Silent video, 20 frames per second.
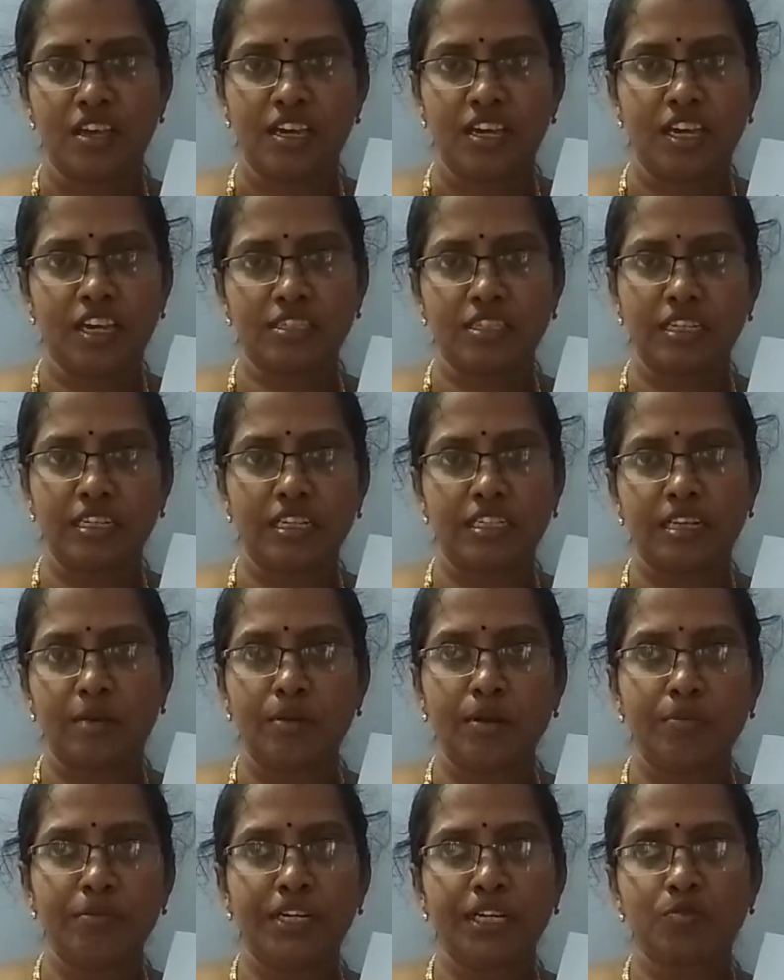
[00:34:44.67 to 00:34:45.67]
Yes, and the
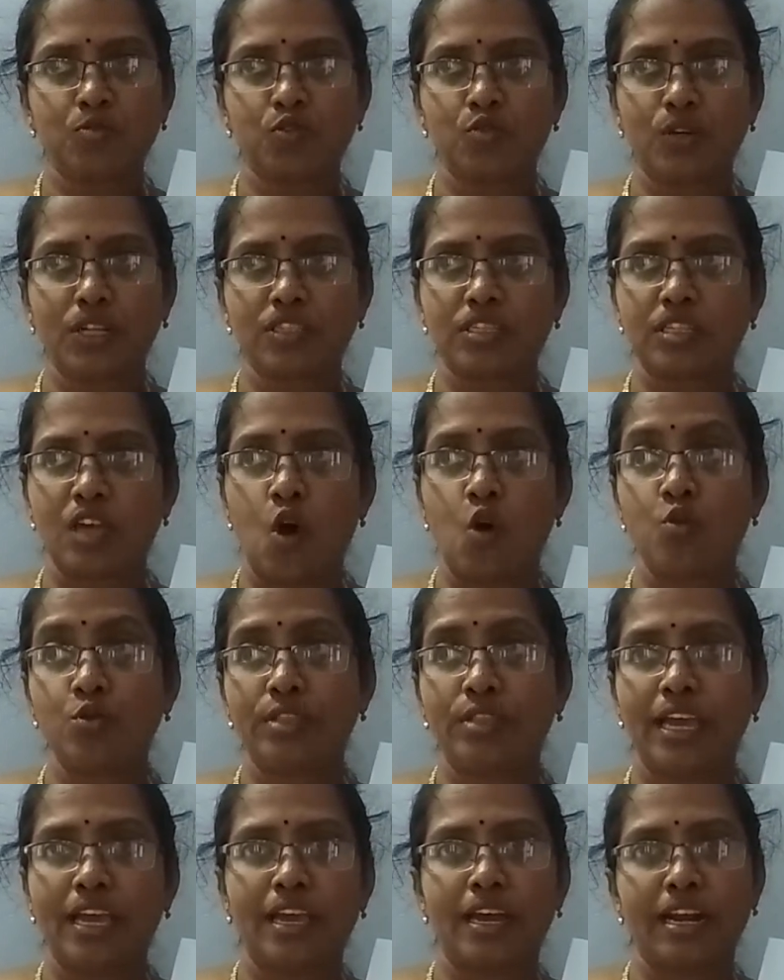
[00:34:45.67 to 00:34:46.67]
Tamil medium students,
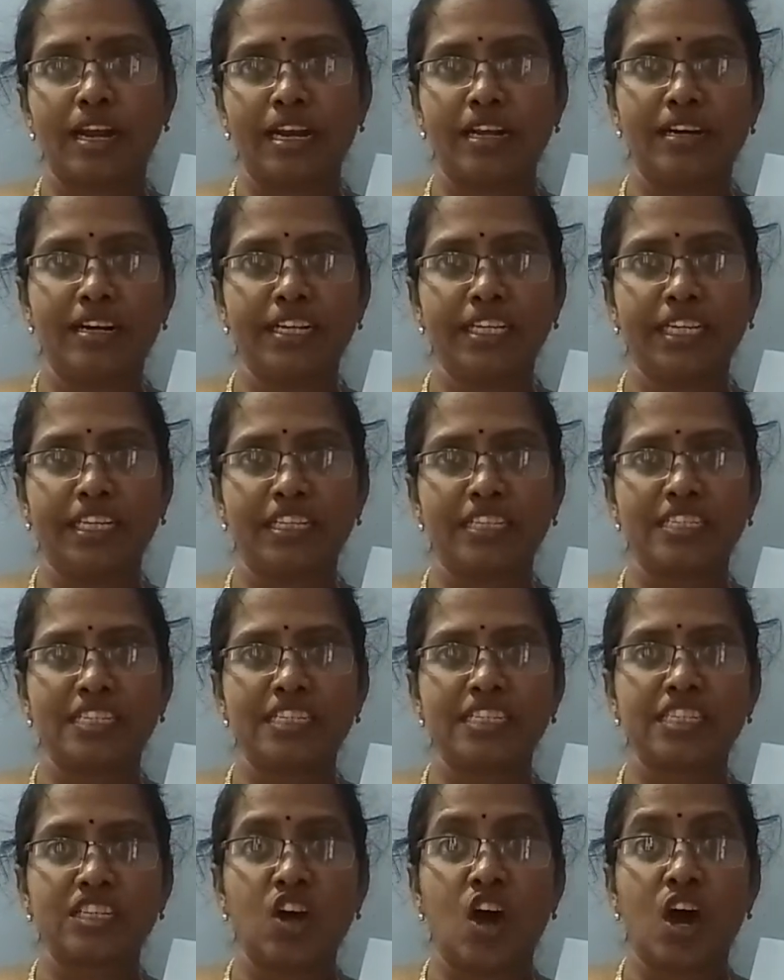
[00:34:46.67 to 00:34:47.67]
how they are learning in the
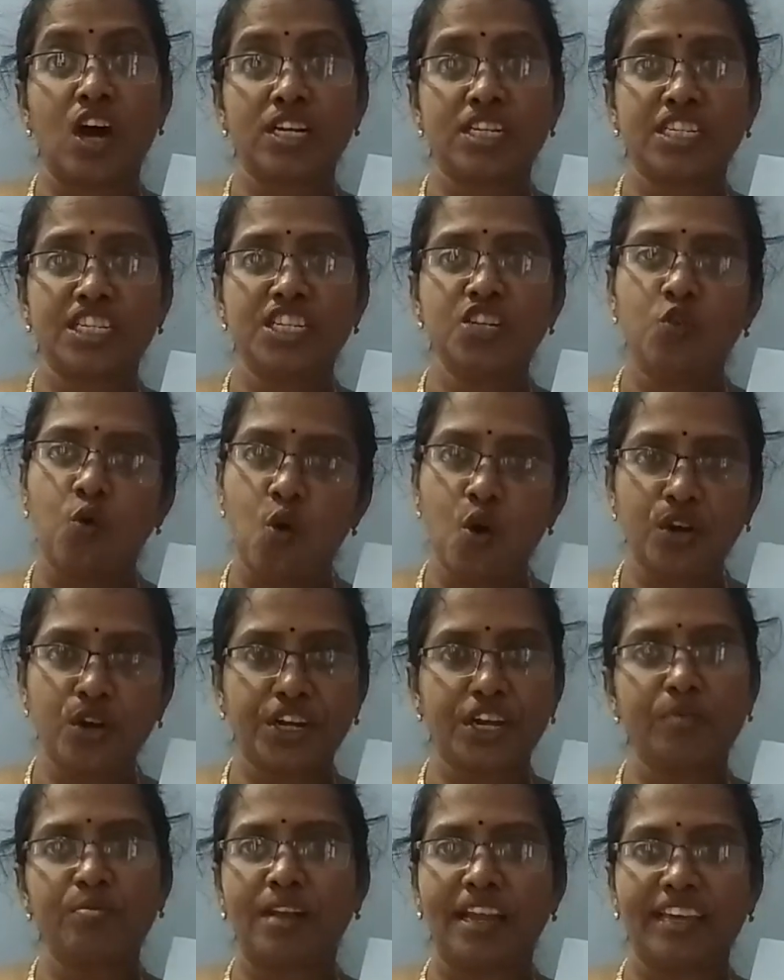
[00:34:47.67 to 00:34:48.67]
sense, cartoon,
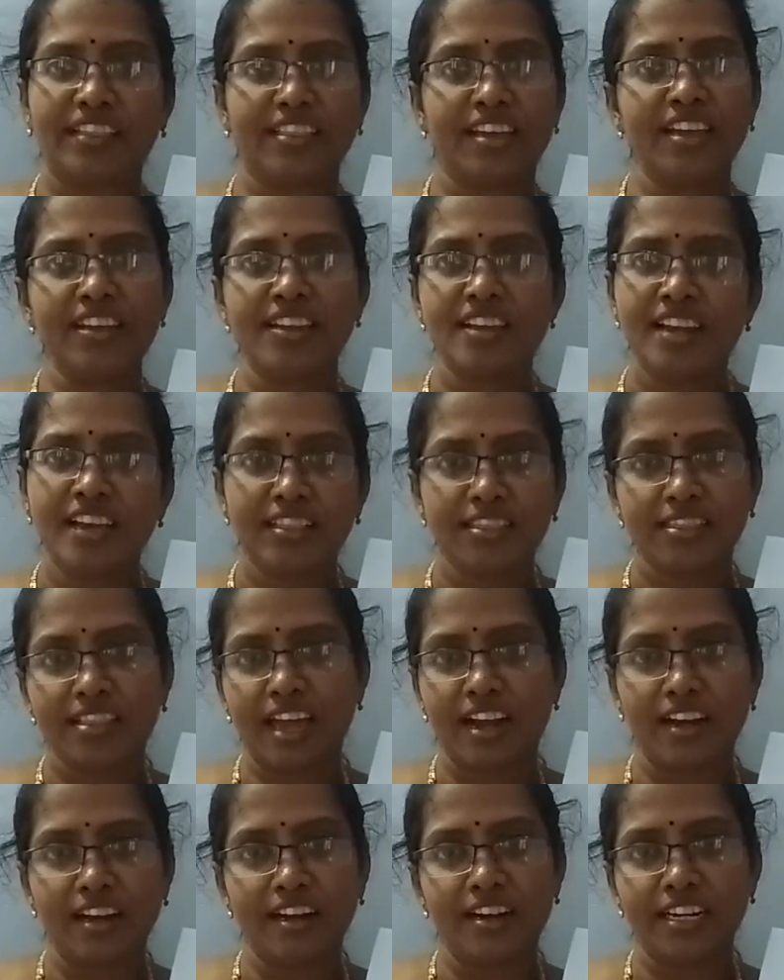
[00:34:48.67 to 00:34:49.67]
otam, like that, they
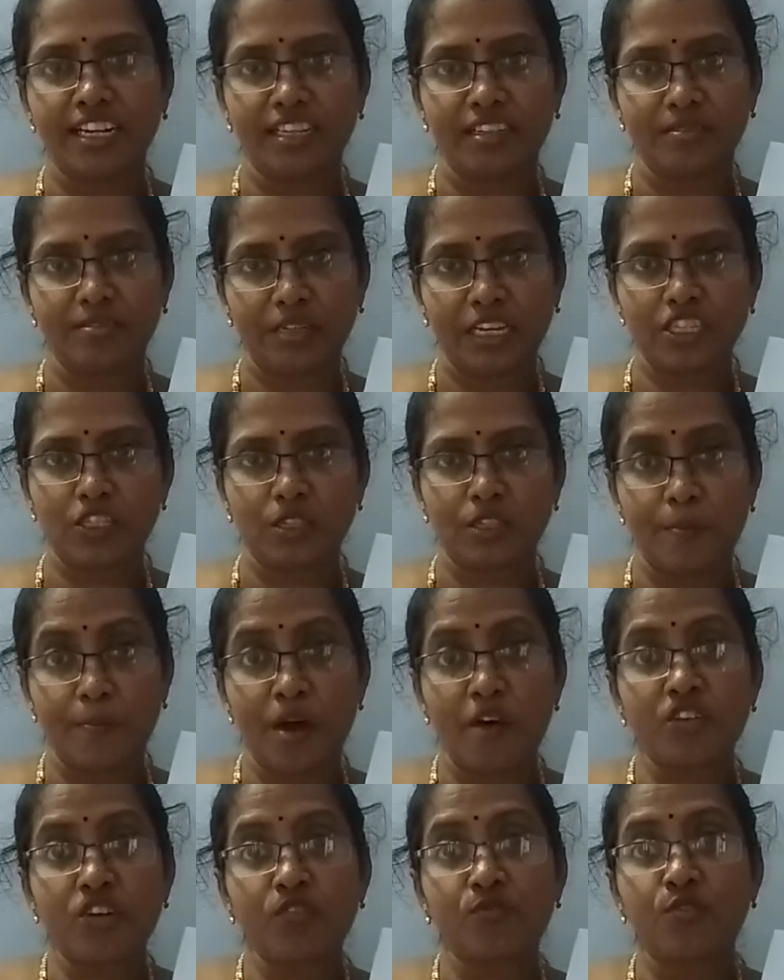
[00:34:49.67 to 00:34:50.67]
are learning. Yes, the
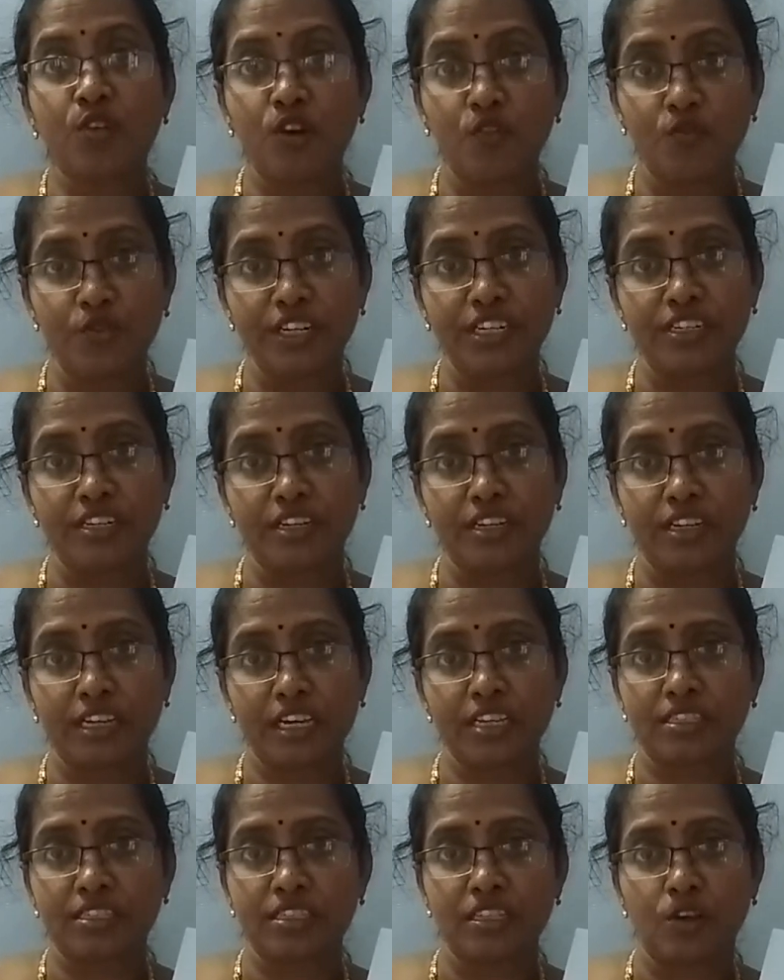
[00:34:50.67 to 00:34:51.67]
powerful wind.
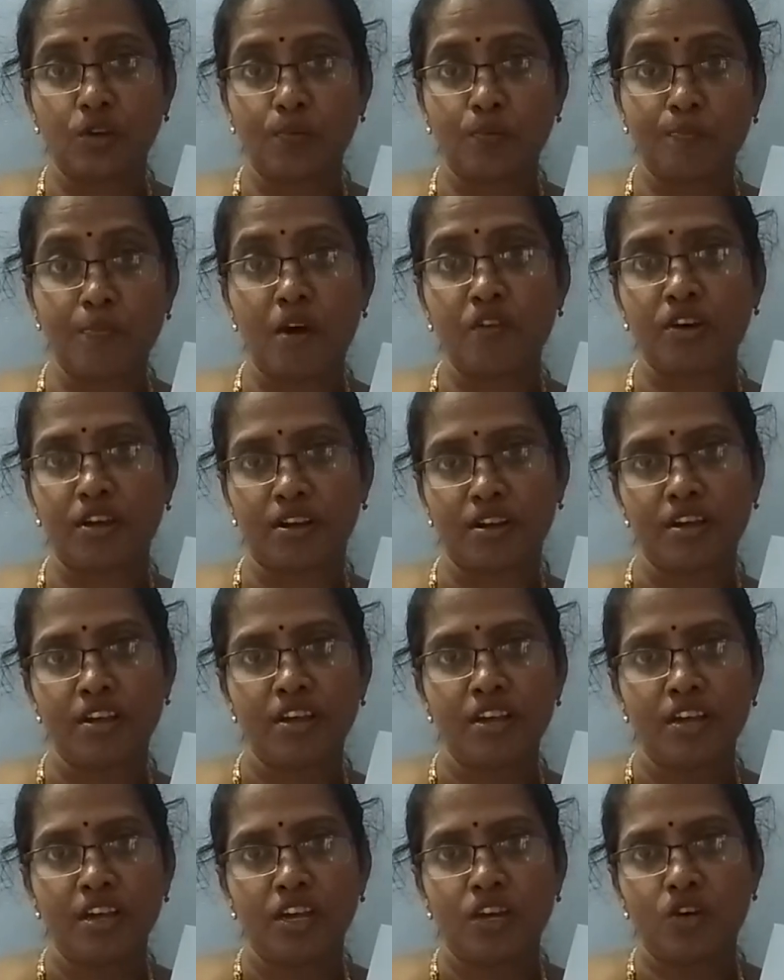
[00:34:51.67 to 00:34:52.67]
Yes, the power.
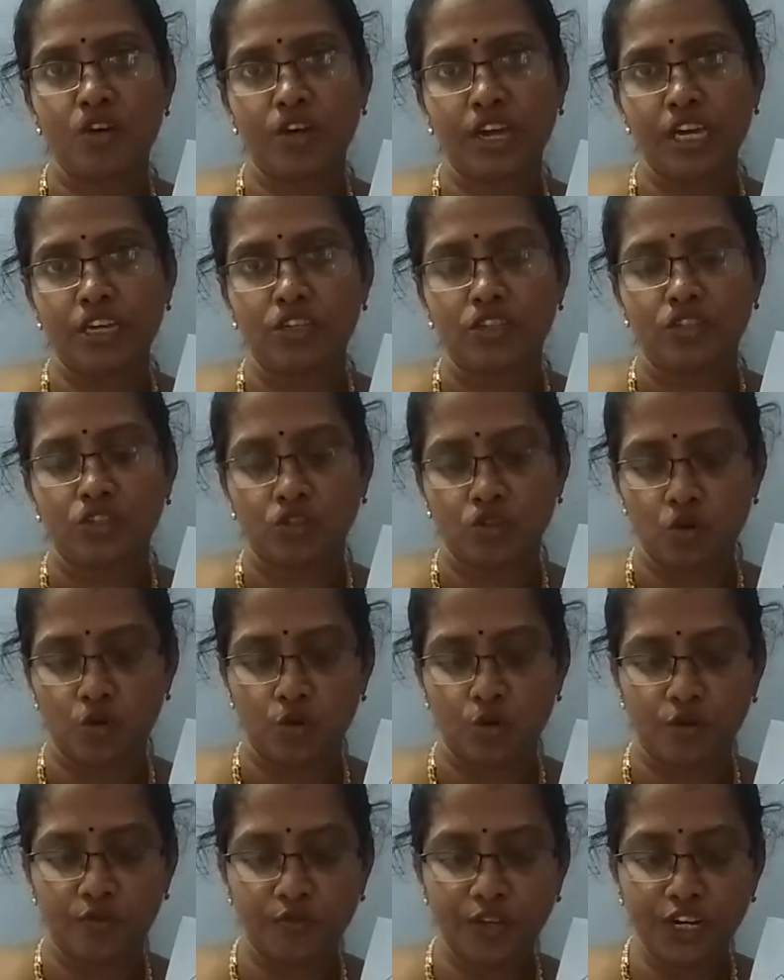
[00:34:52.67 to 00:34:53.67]
Okay,
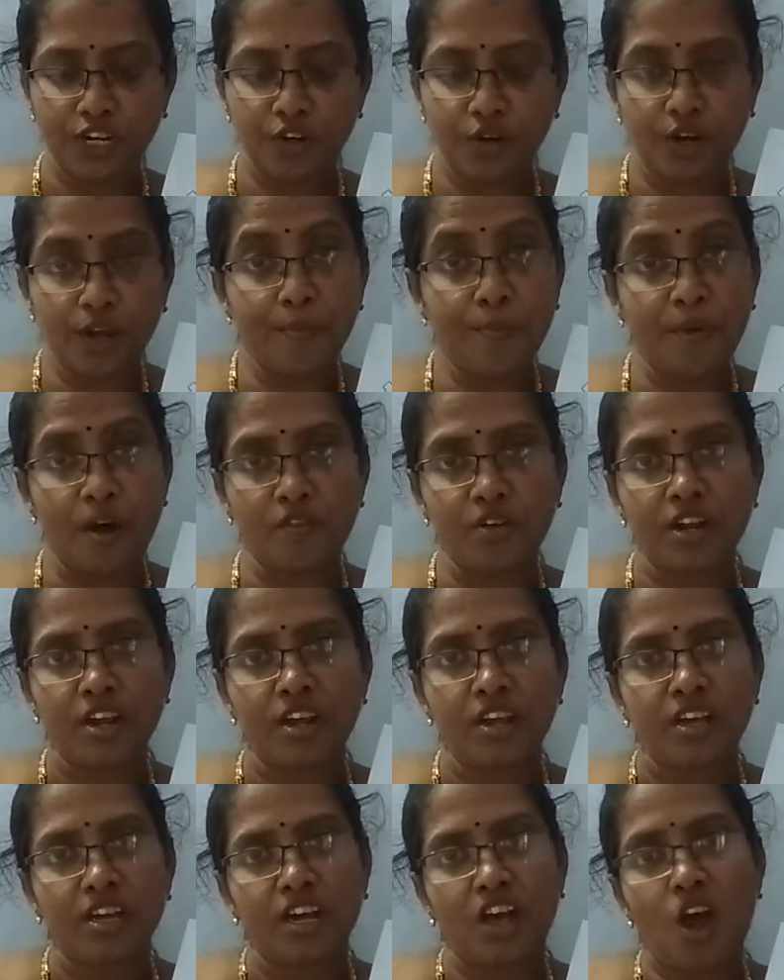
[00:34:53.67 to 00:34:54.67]
so wind or power.
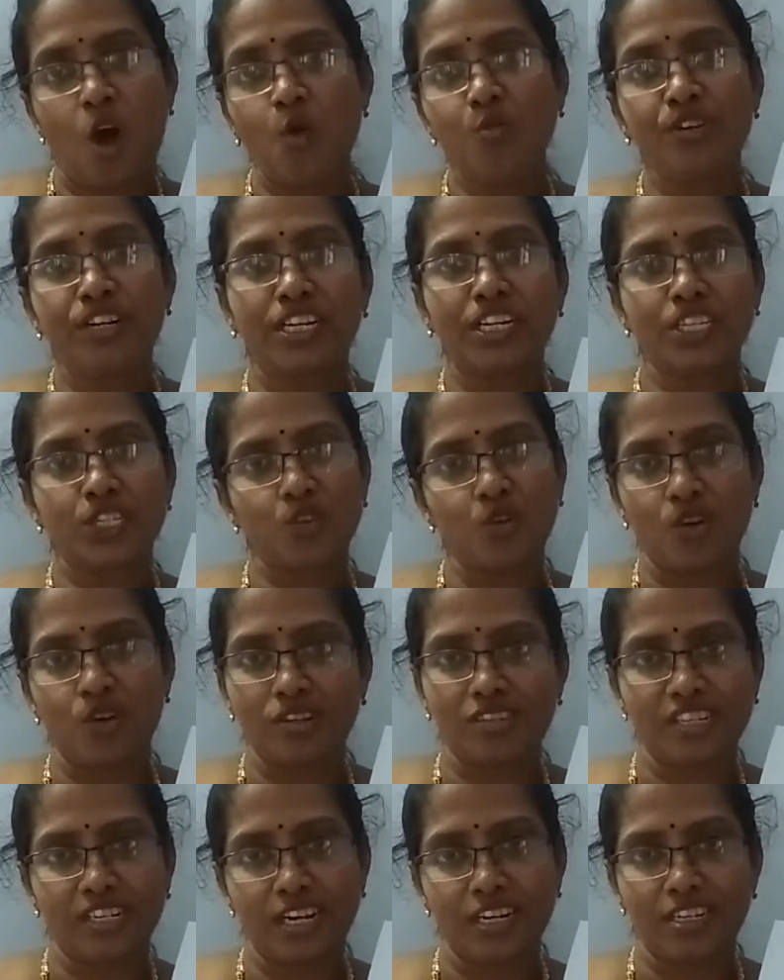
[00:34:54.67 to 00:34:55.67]
how it is
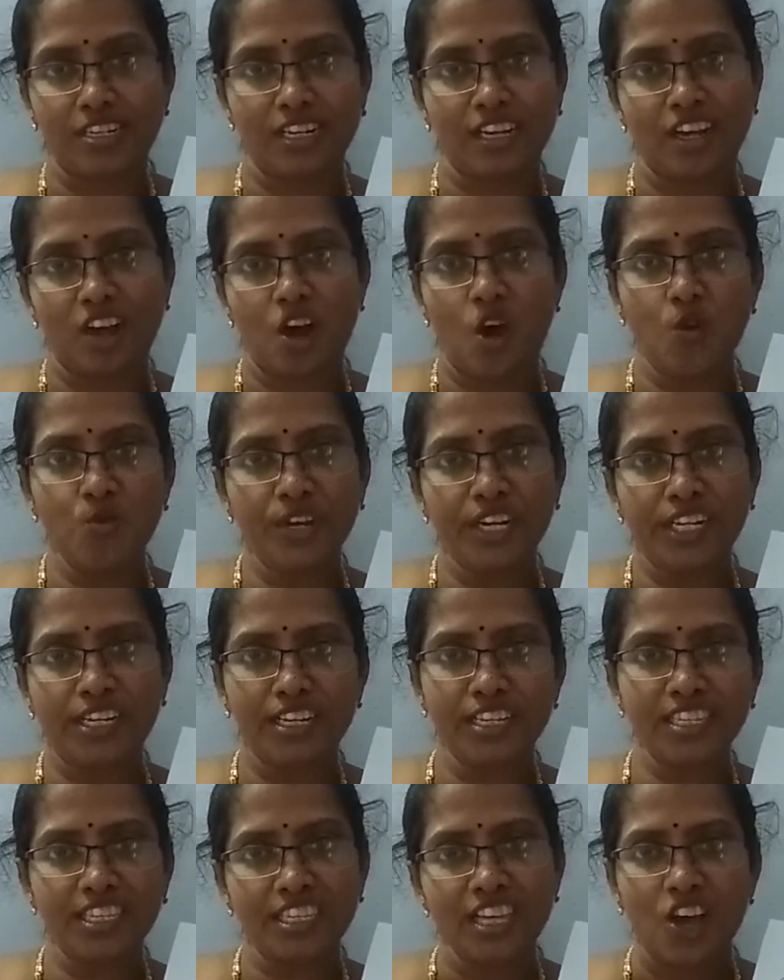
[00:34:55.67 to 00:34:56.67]
originating. How it
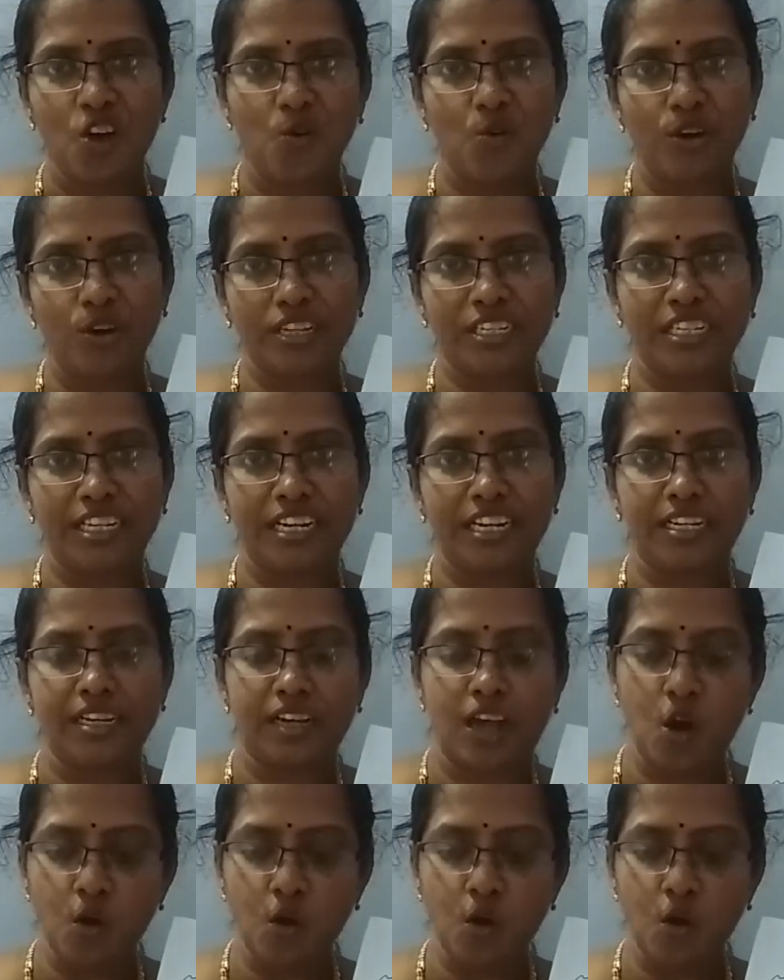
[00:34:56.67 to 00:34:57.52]
is originating.